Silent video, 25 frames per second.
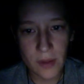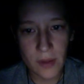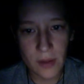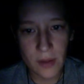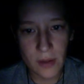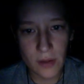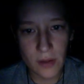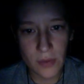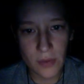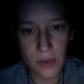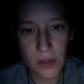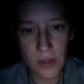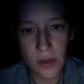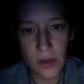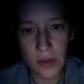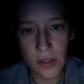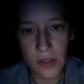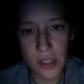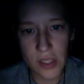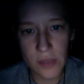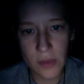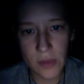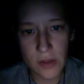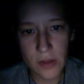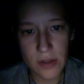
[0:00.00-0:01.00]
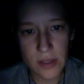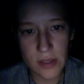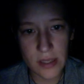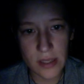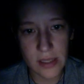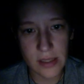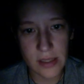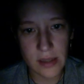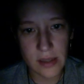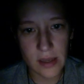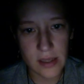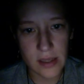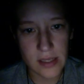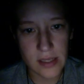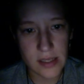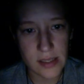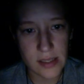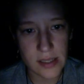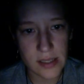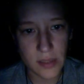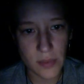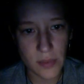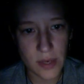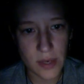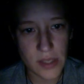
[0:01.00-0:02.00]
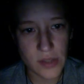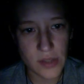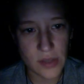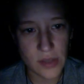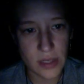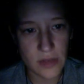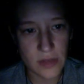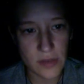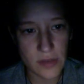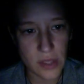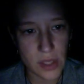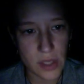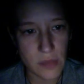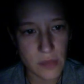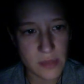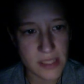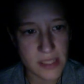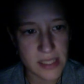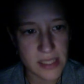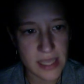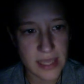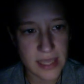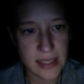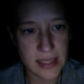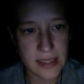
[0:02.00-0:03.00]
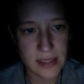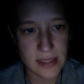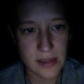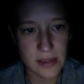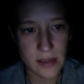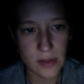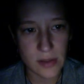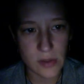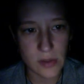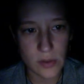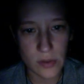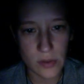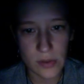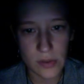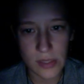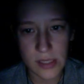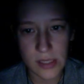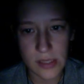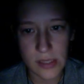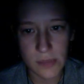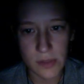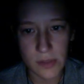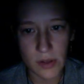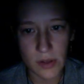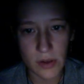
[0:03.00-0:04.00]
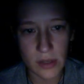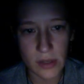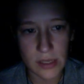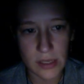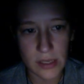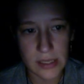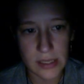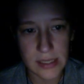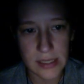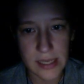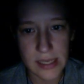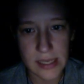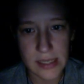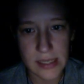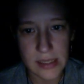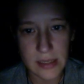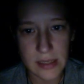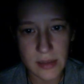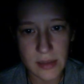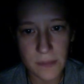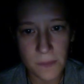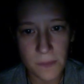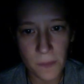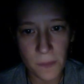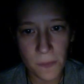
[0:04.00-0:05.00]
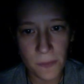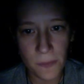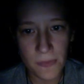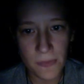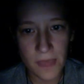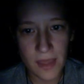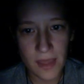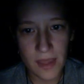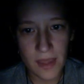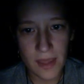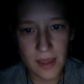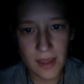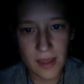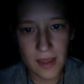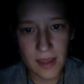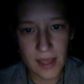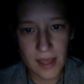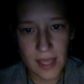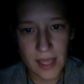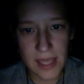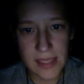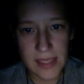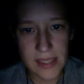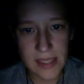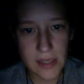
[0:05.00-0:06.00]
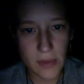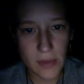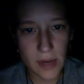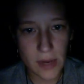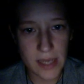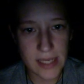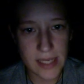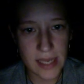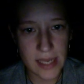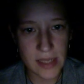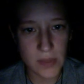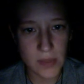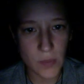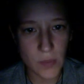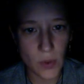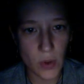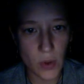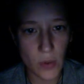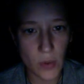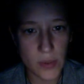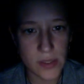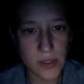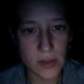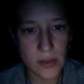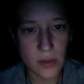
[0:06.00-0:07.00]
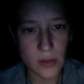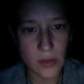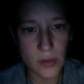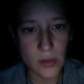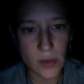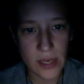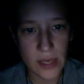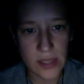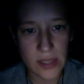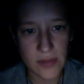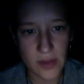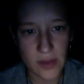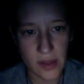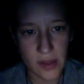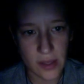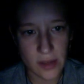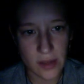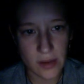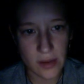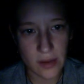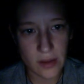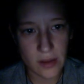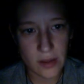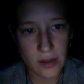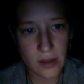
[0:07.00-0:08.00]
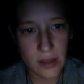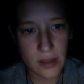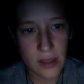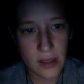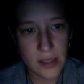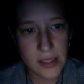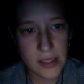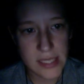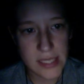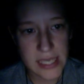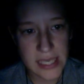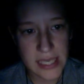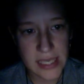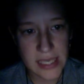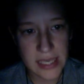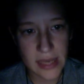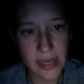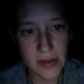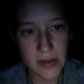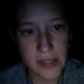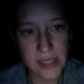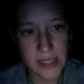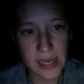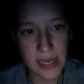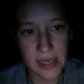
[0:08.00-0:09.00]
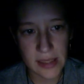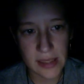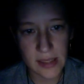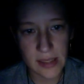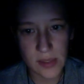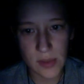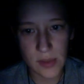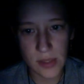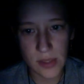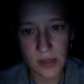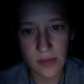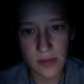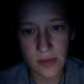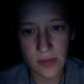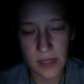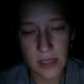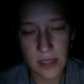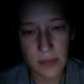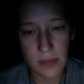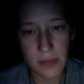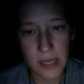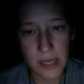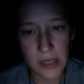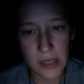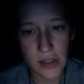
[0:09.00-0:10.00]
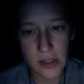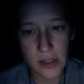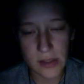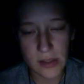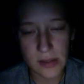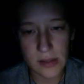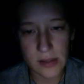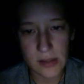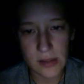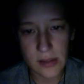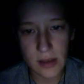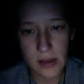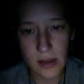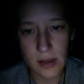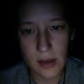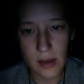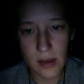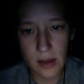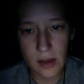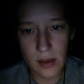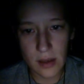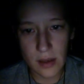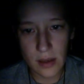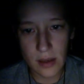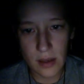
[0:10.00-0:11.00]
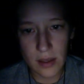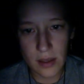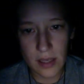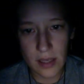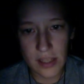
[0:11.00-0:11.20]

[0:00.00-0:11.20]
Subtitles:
A phrenology model and an artistic rendering of the human skeleton adorned his mahogany desk. Against the right-hand wall was an old grandfather clock, ticking out seconds with infinite patience. I